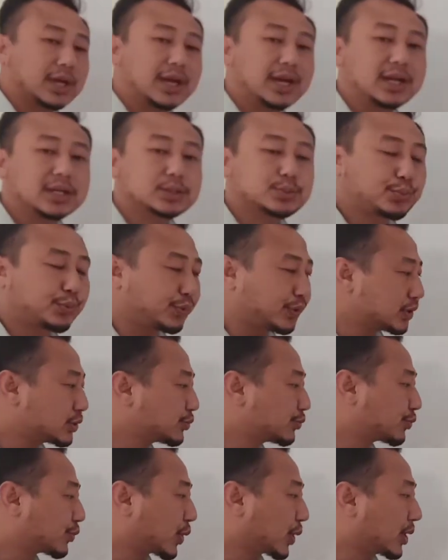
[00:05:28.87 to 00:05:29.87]
it is
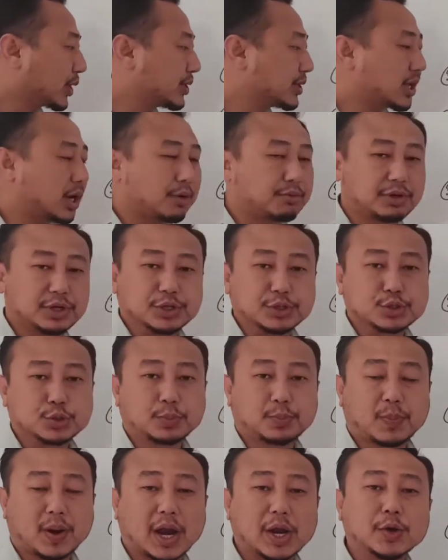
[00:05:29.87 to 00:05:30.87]
first broken down into
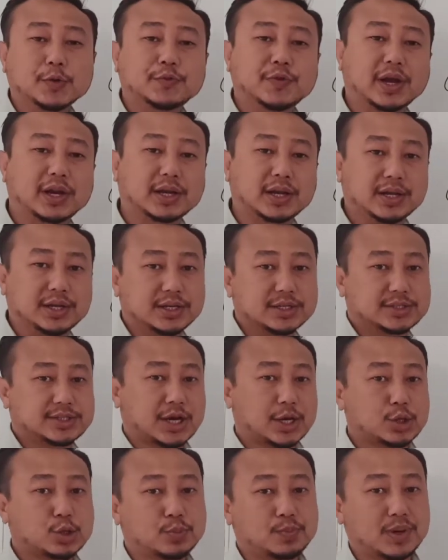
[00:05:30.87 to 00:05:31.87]
pyruvate in the
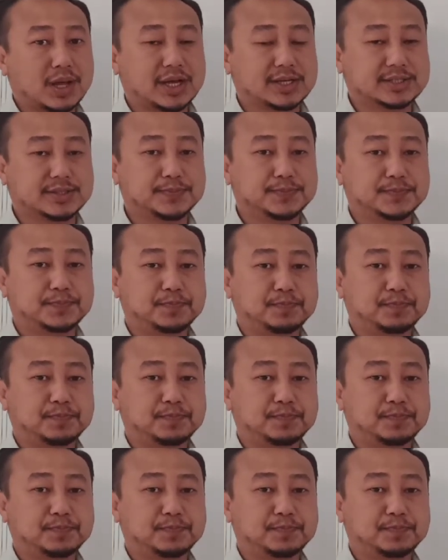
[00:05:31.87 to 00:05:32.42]
cytoplasm.